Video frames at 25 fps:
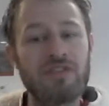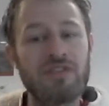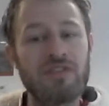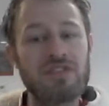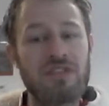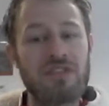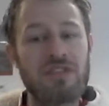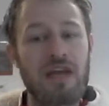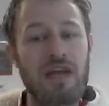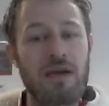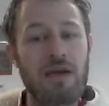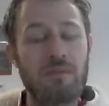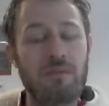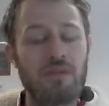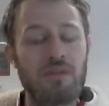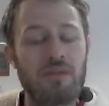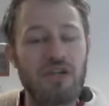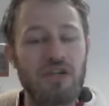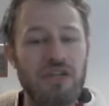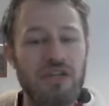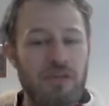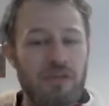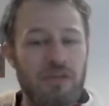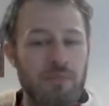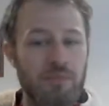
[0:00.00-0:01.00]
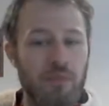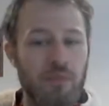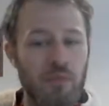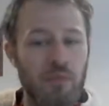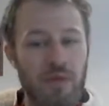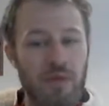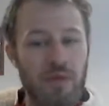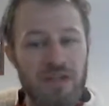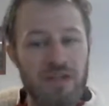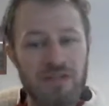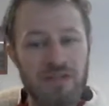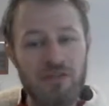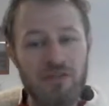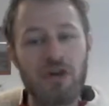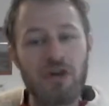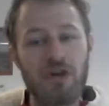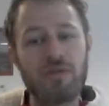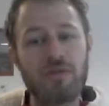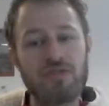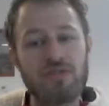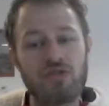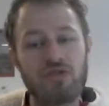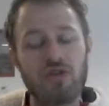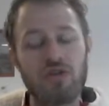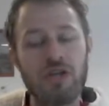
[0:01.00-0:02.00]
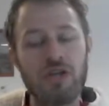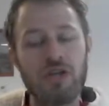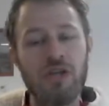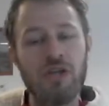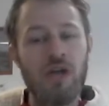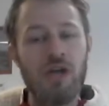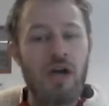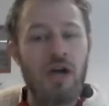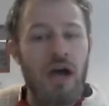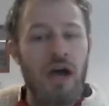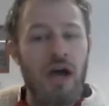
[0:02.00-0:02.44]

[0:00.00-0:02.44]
visit them, but when the time is right.